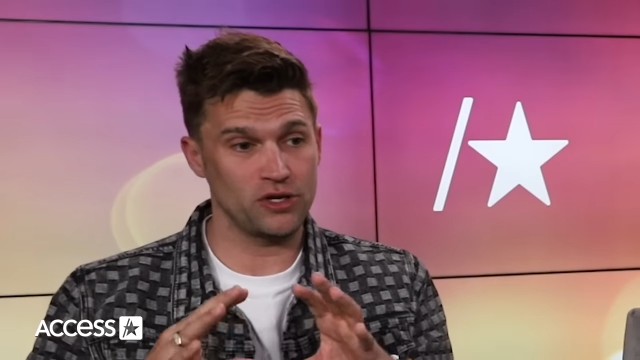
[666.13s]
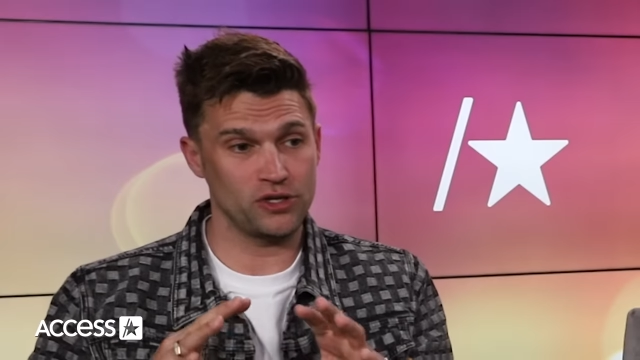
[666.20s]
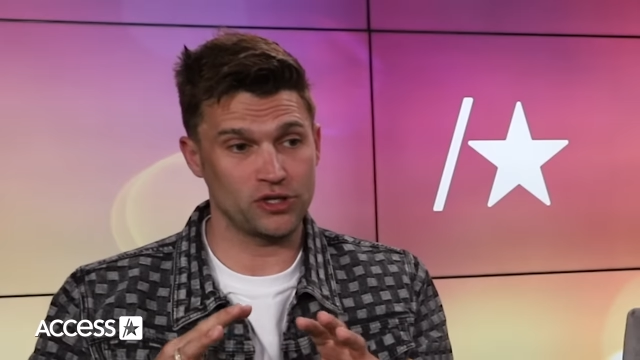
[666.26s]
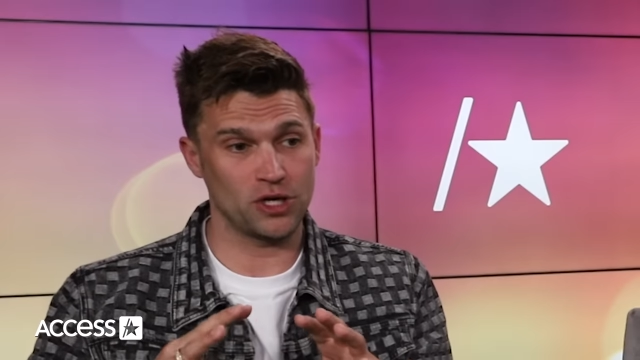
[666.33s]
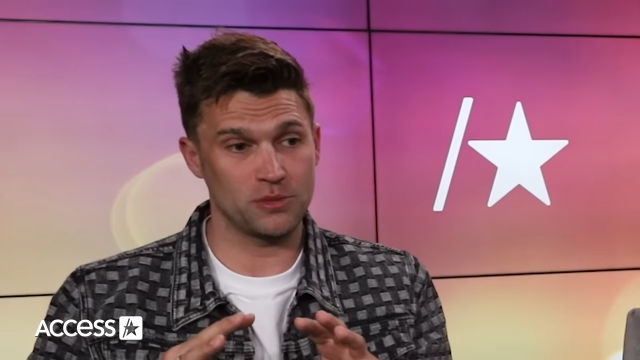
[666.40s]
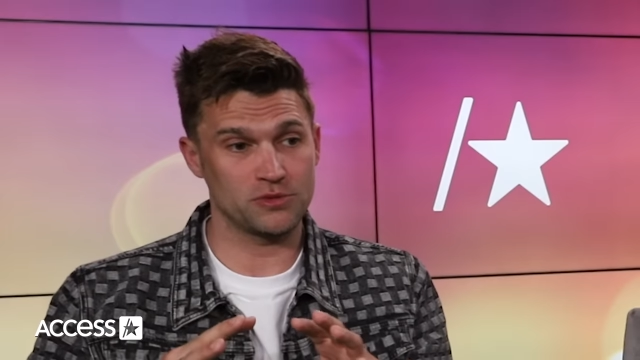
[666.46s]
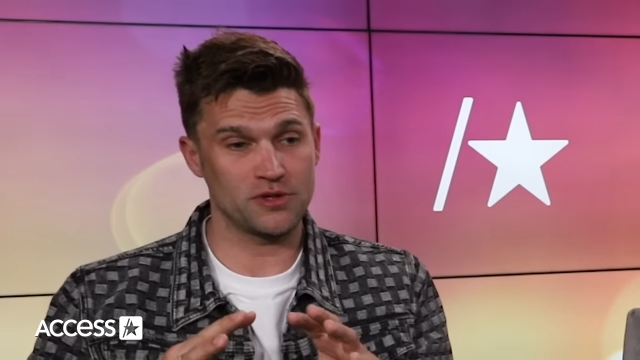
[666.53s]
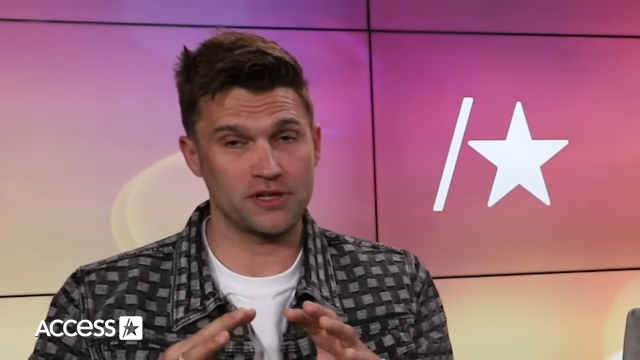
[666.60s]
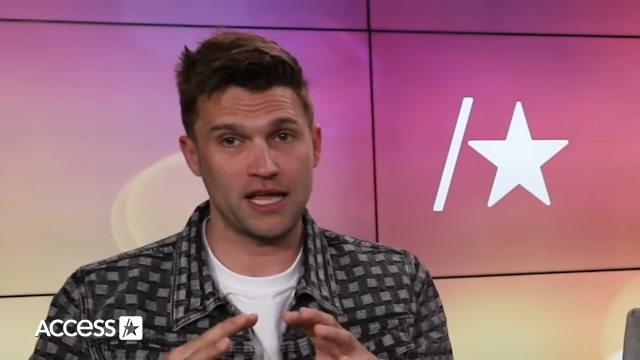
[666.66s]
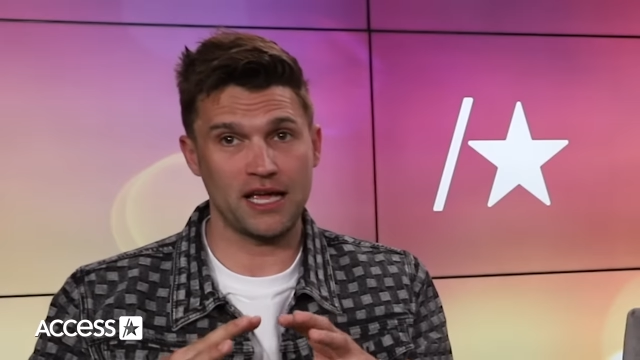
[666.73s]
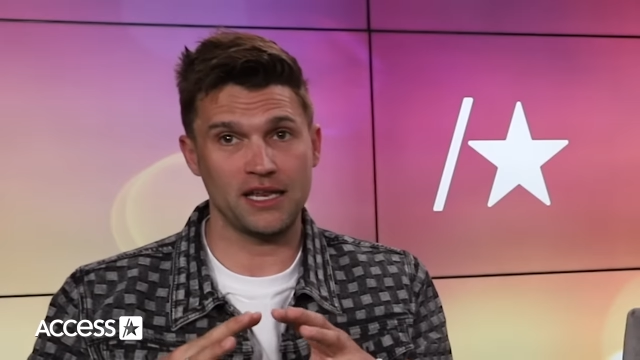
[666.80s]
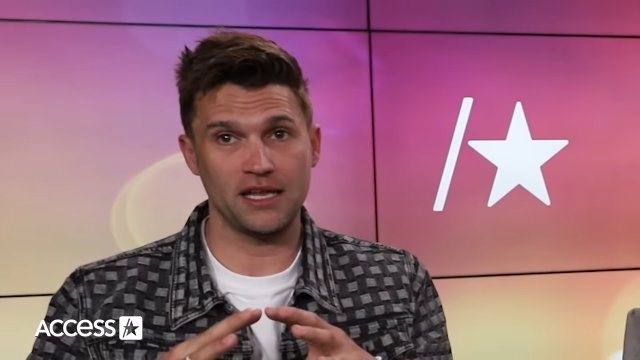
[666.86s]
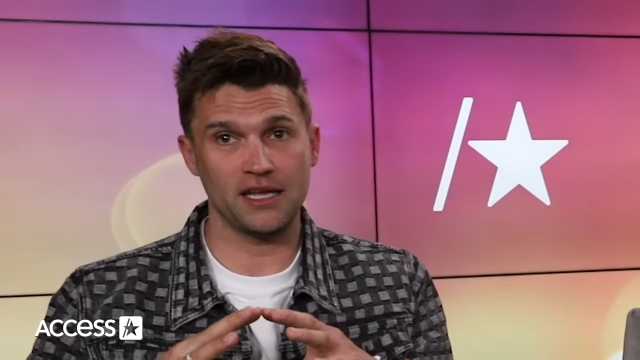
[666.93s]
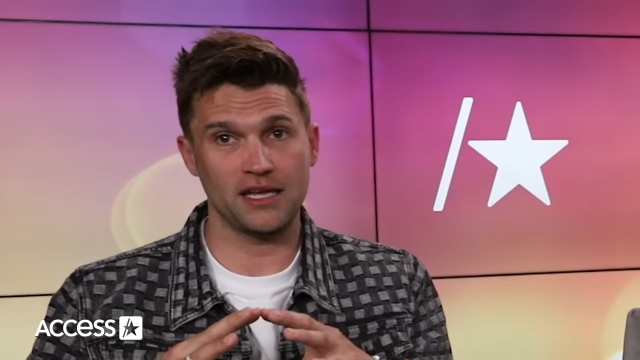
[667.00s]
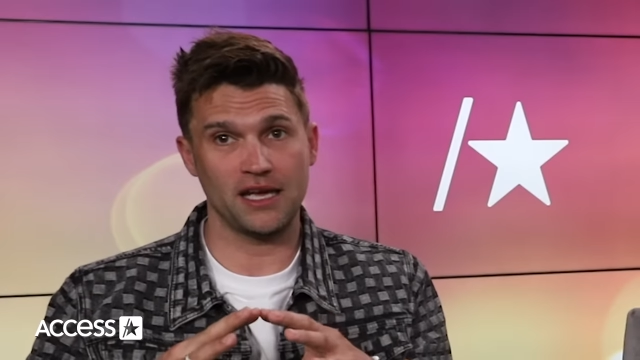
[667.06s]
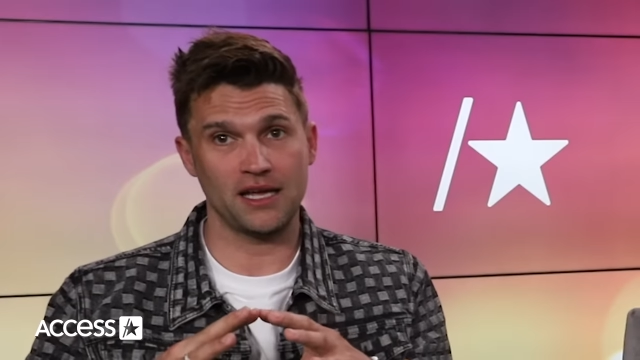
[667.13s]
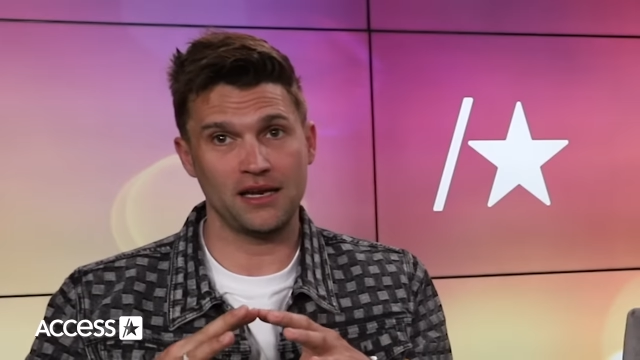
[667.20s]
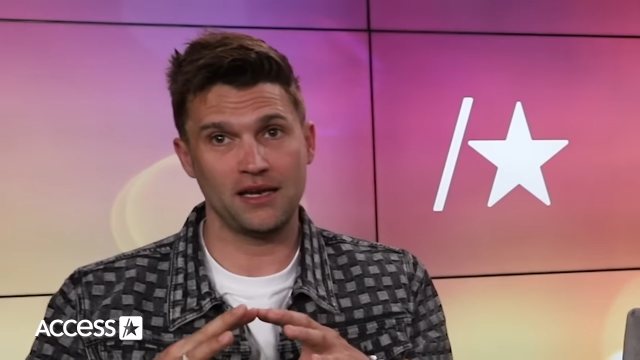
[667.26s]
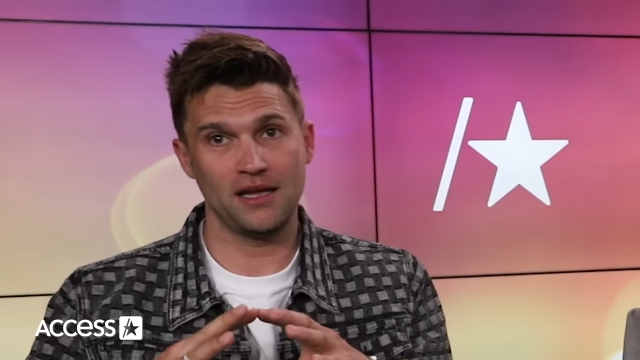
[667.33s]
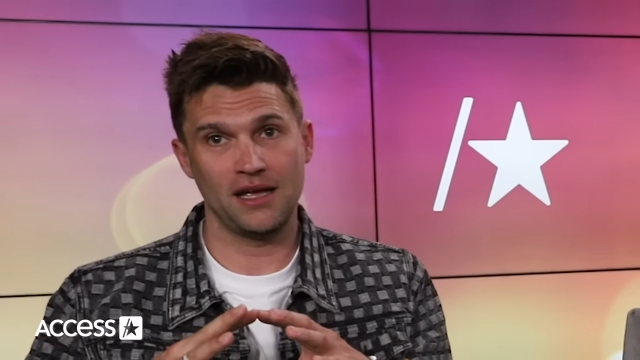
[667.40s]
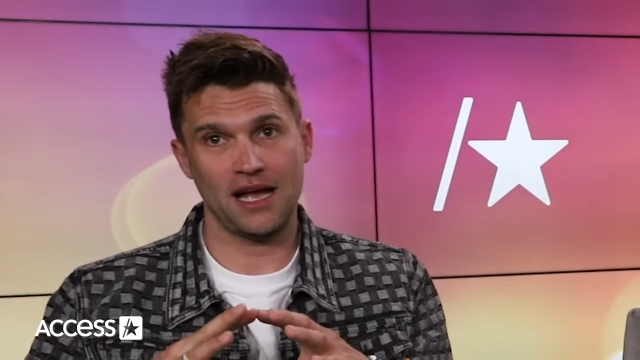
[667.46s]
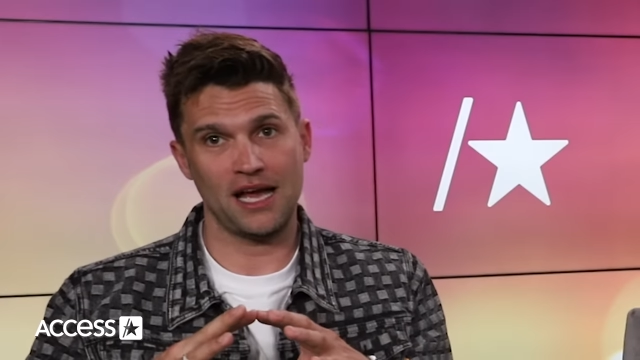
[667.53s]
good terms with Katie
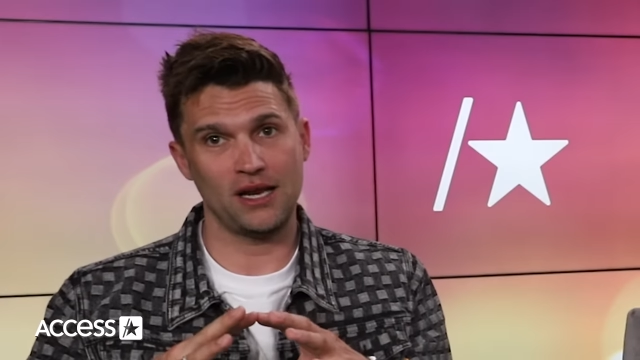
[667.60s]
again.